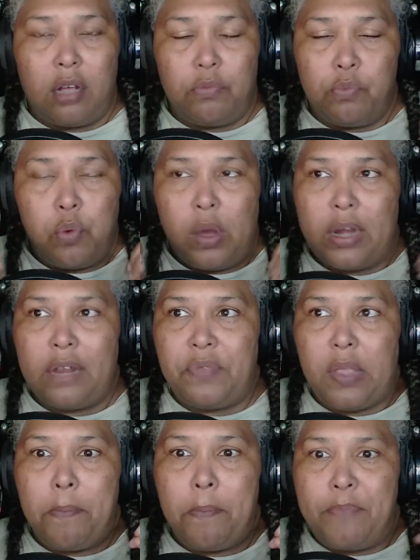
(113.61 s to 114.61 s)
one of
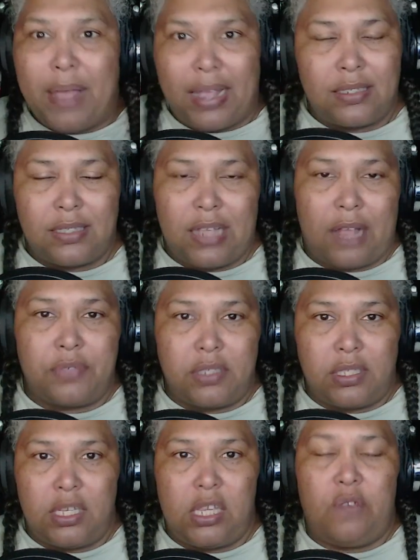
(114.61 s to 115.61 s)
the best I've
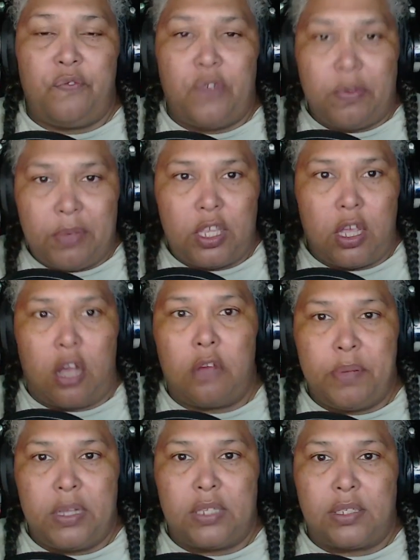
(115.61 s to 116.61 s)
seen from a young
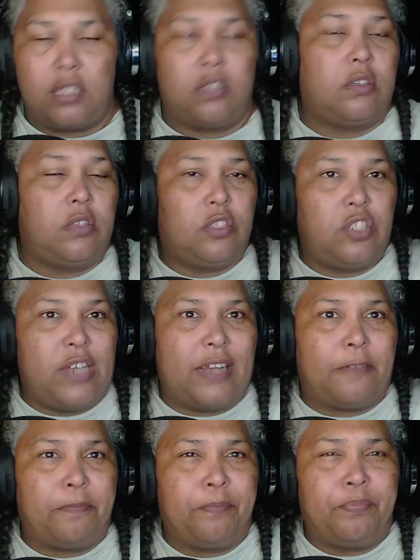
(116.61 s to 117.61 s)
person,
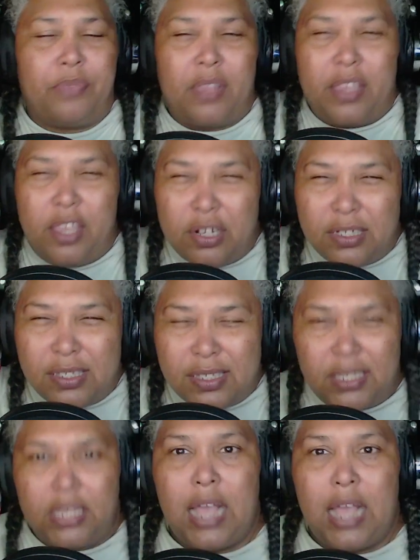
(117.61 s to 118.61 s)
that you could
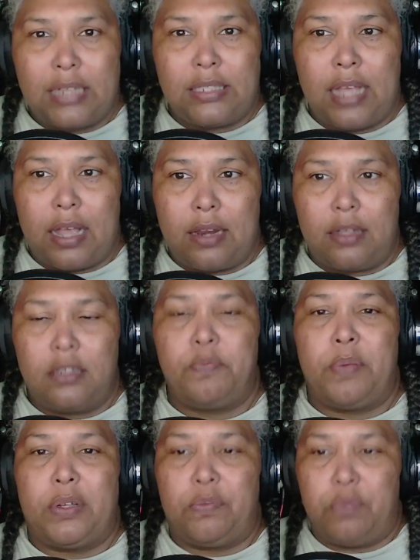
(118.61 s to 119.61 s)
see her
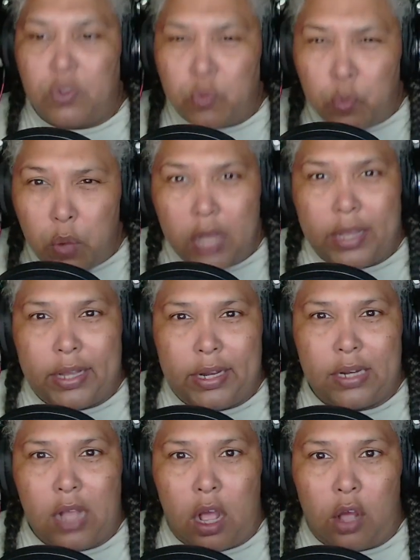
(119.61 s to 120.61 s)
talent but was working
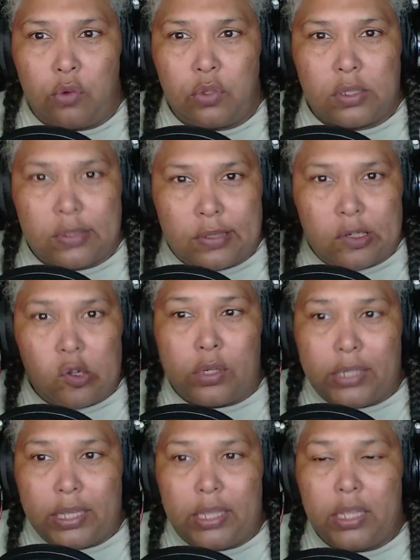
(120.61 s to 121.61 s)
it out
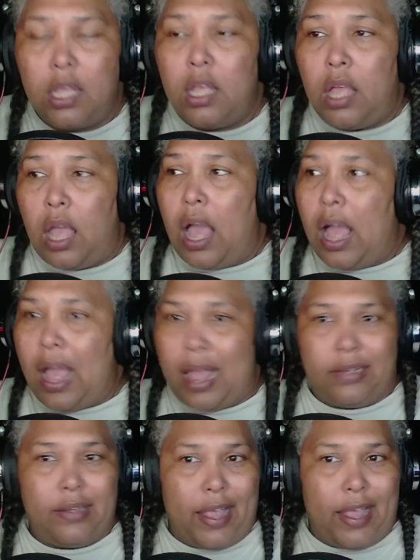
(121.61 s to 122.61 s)
slowly. And